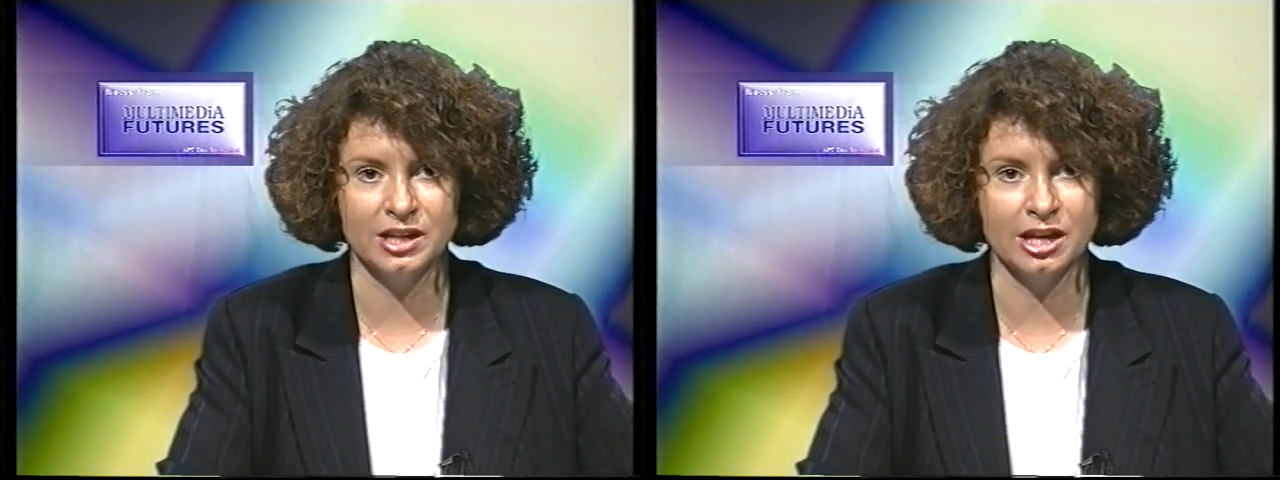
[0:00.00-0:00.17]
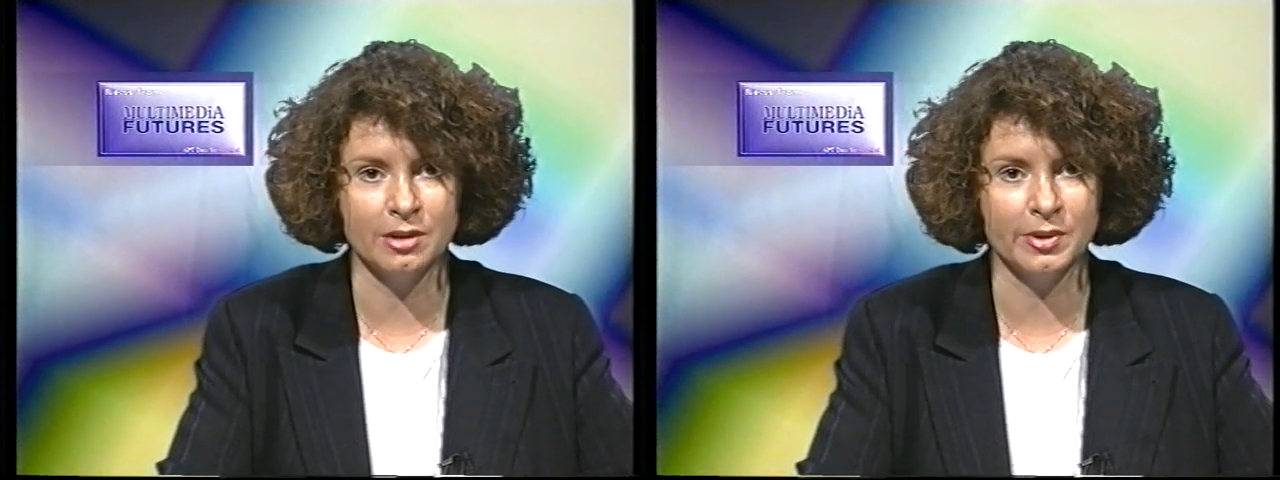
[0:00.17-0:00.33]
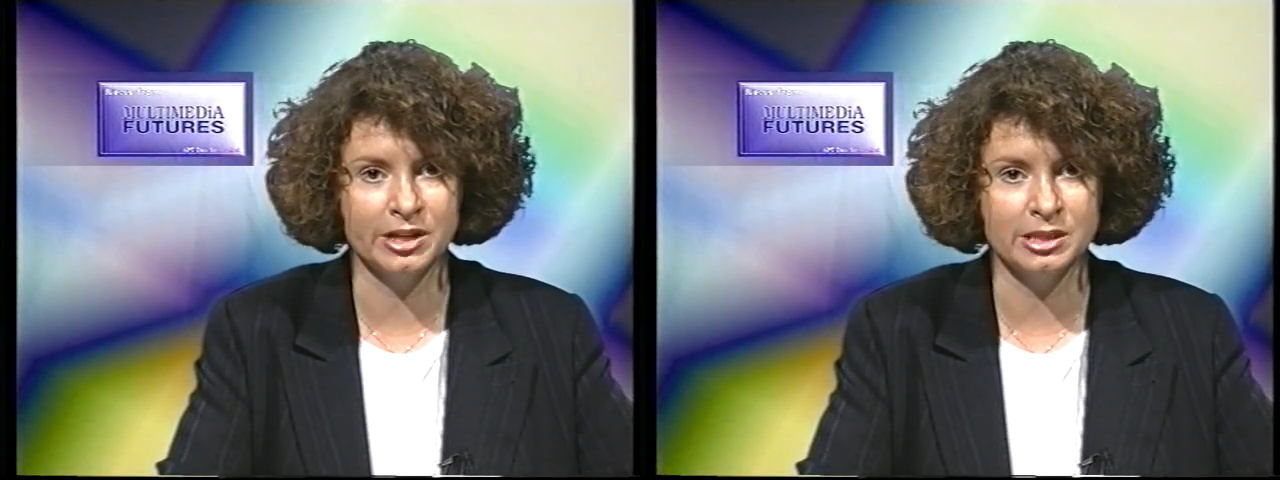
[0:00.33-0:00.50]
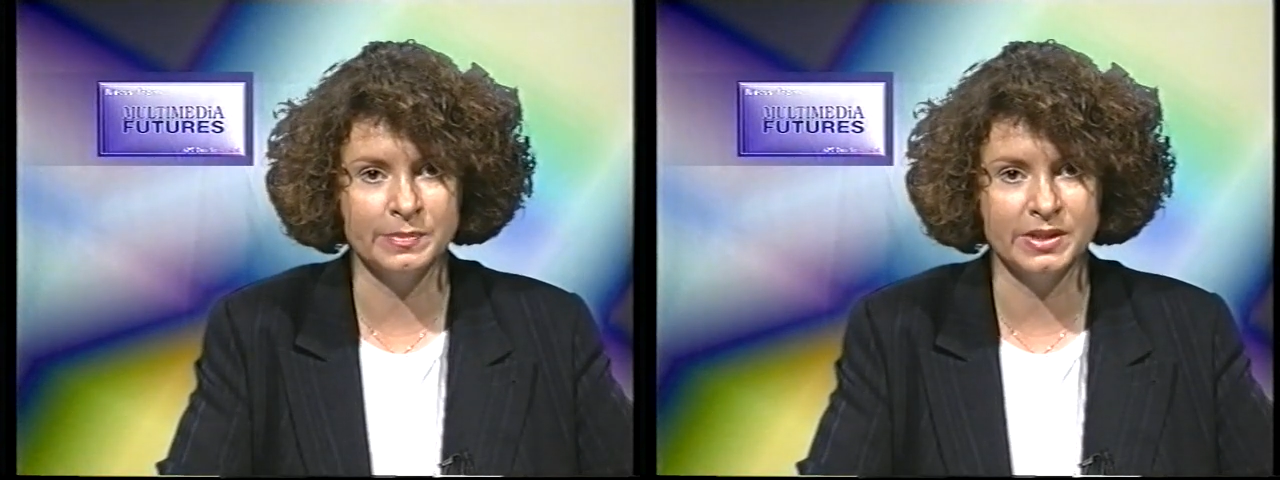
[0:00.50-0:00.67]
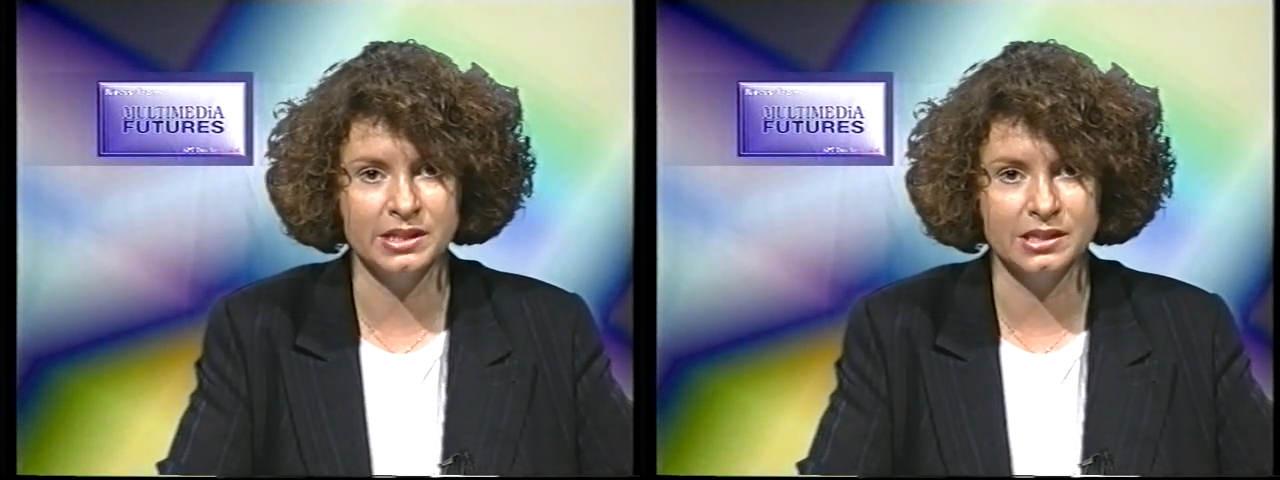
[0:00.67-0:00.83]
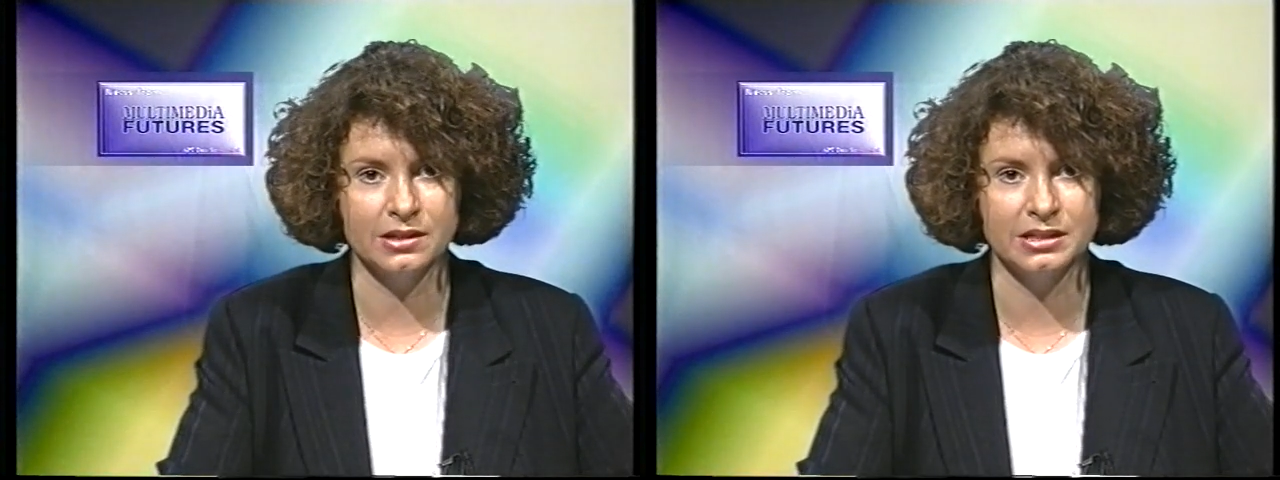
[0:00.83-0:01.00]
gigabytes per
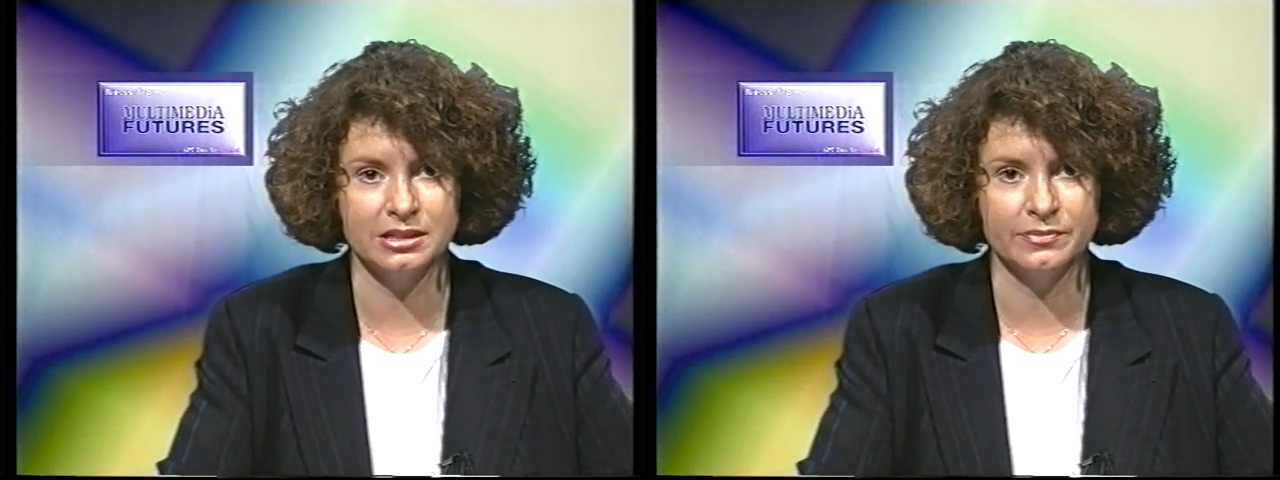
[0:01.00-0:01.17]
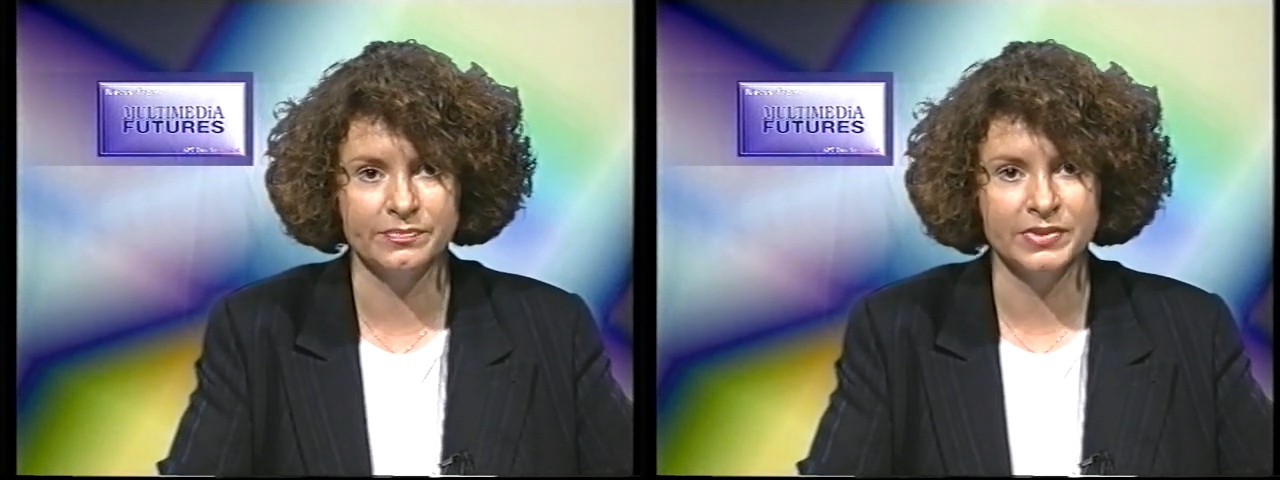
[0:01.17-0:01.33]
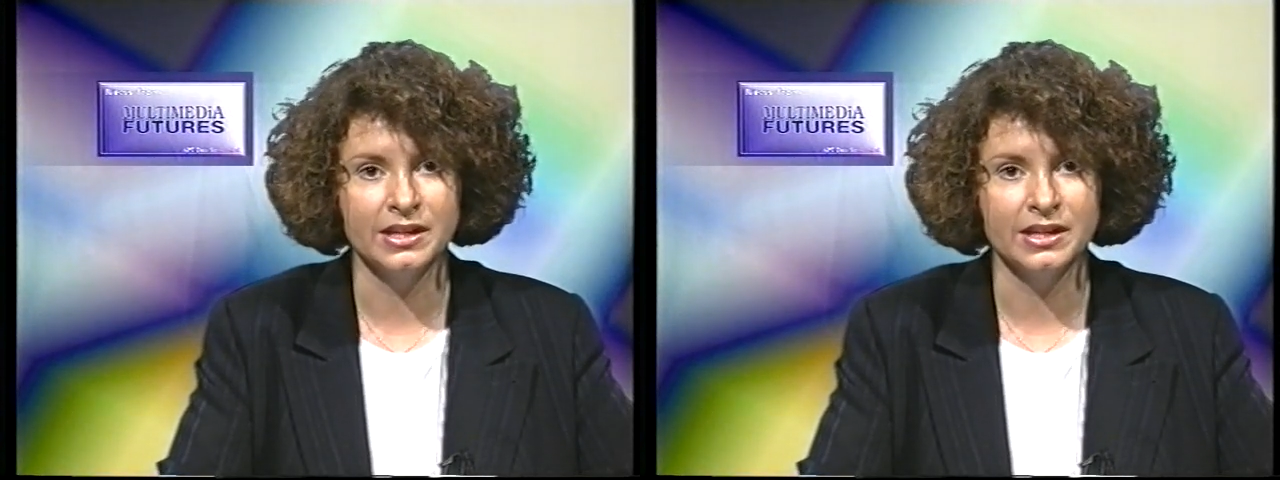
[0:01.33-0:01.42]
side.